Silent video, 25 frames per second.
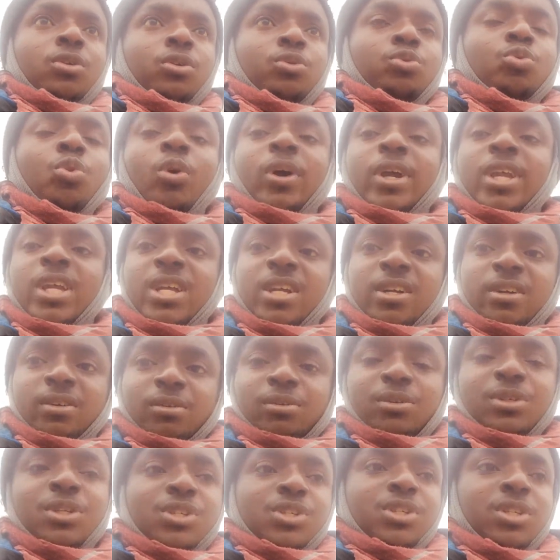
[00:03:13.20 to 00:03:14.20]
your
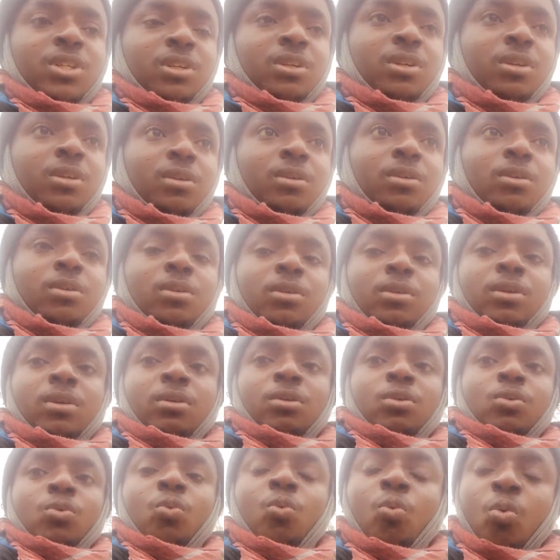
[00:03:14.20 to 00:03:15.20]
increase
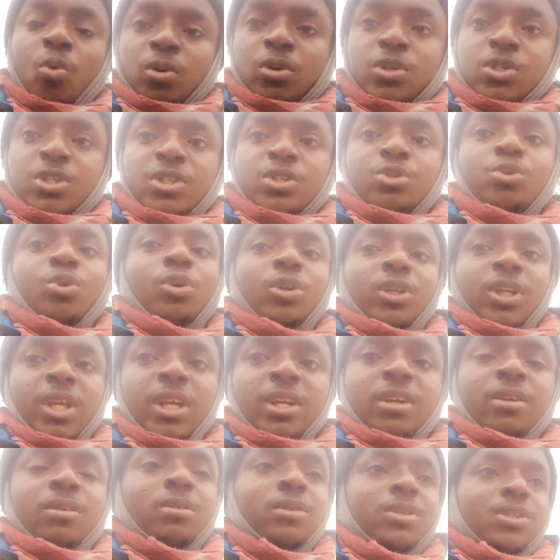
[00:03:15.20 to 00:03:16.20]
want your
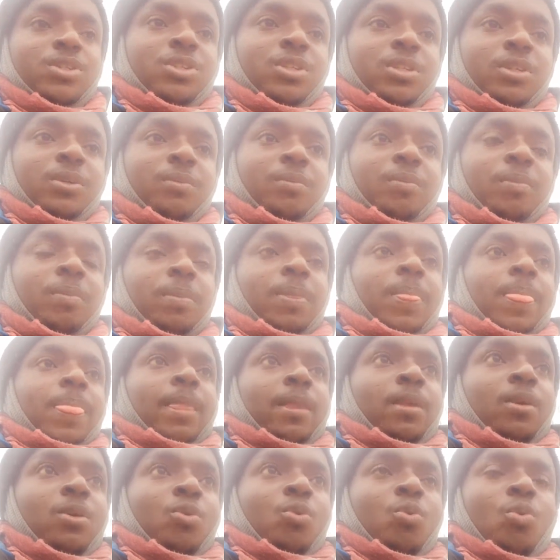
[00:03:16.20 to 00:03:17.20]
decrease.
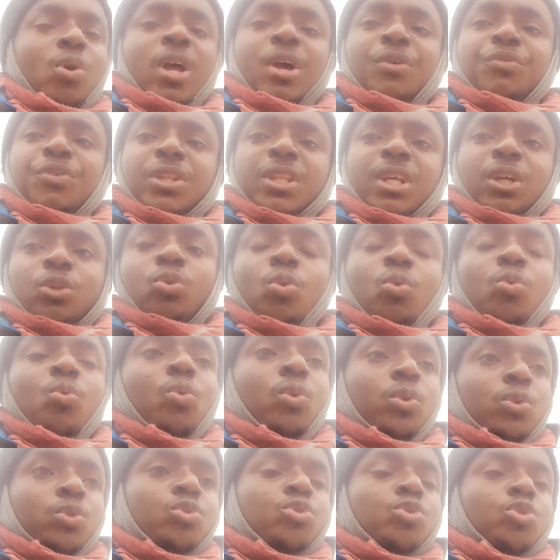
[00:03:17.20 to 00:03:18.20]
Whoever that don't
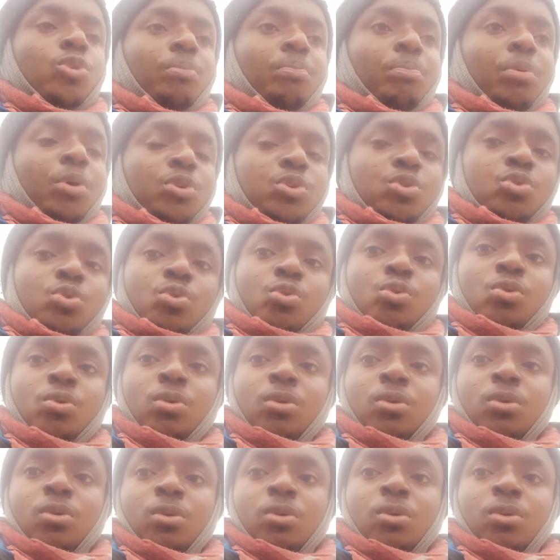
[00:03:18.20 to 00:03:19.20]
want to support you
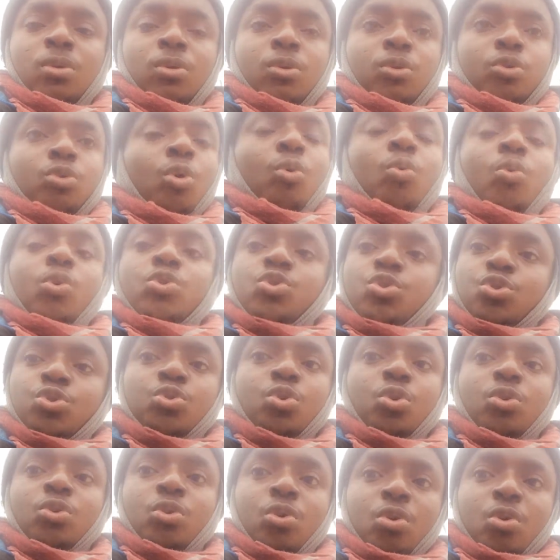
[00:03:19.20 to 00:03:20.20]
don't want you
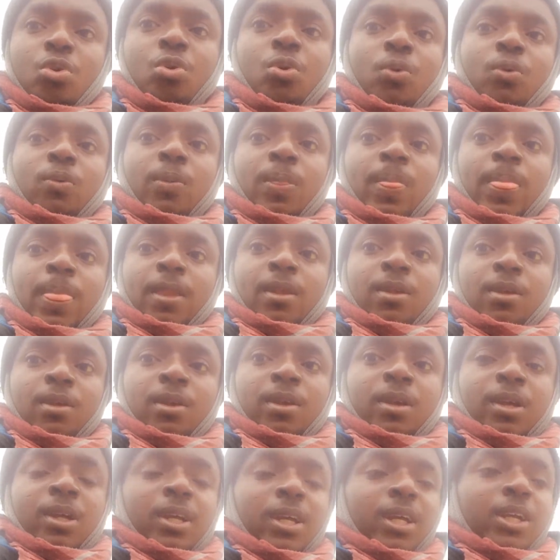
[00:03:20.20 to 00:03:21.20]
to grow.
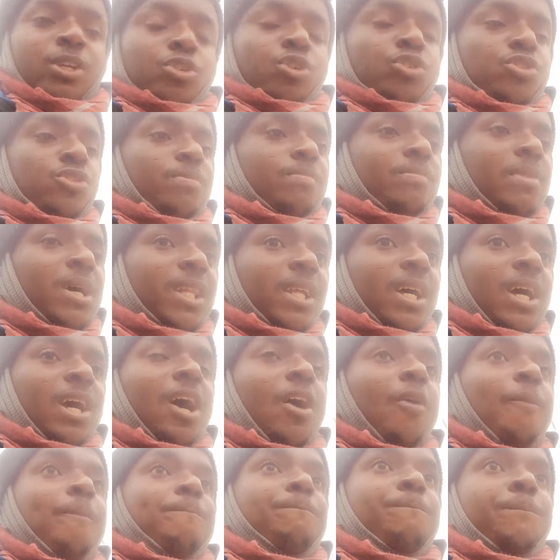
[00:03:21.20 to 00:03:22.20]
It doesn't matter
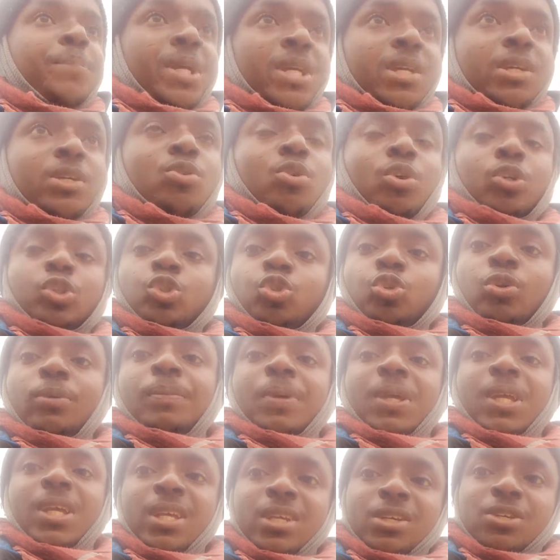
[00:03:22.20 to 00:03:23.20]
how big your dream
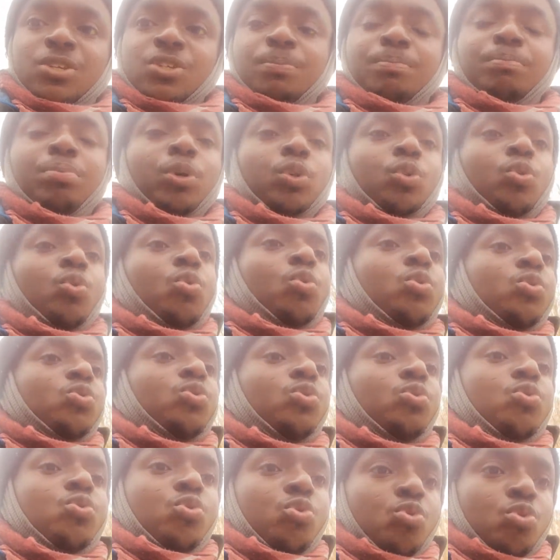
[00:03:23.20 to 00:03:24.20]
is, but who
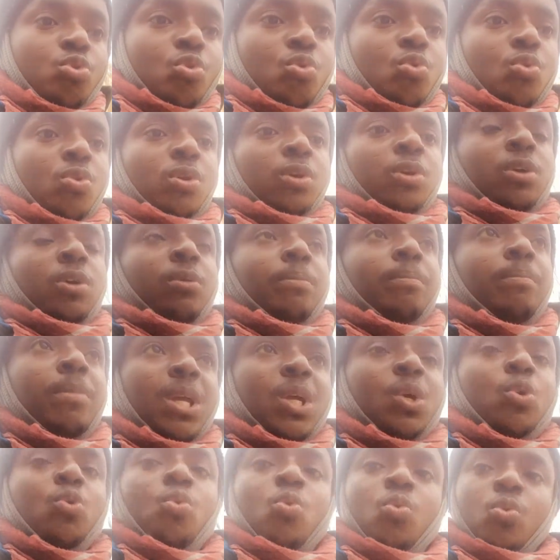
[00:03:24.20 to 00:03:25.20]
do you
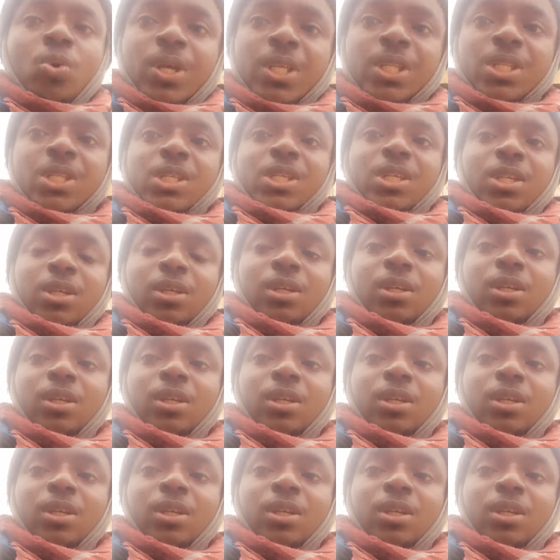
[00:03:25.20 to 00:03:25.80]
mingle with?